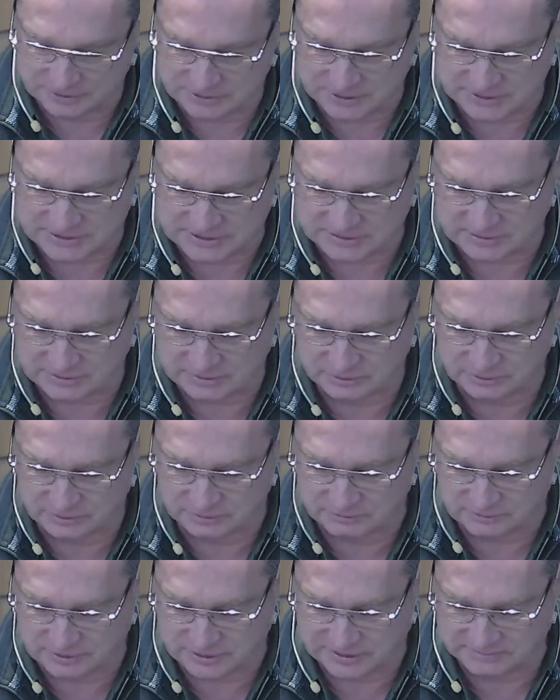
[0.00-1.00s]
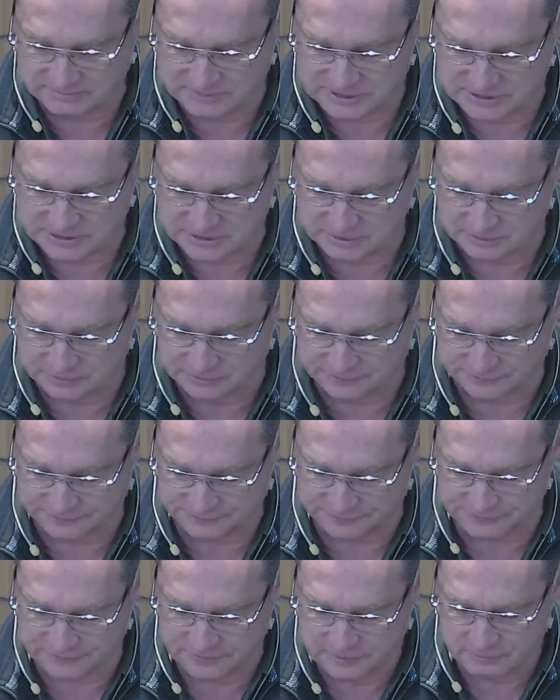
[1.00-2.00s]
could it? Because he couldn't write
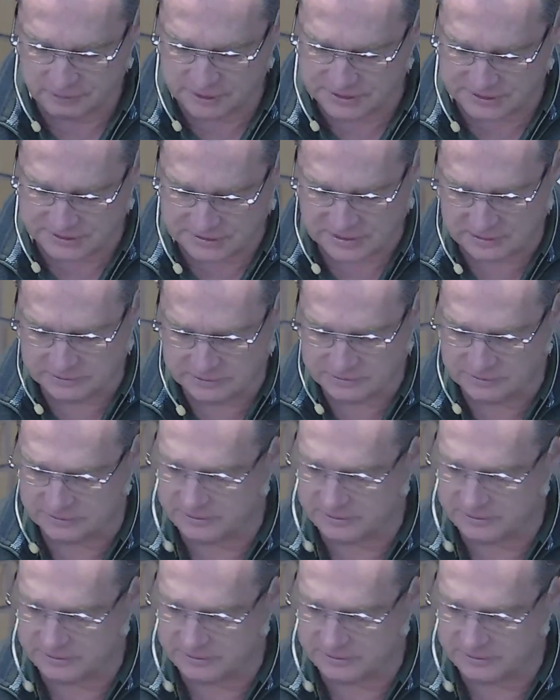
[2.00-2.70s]
himself. Why did he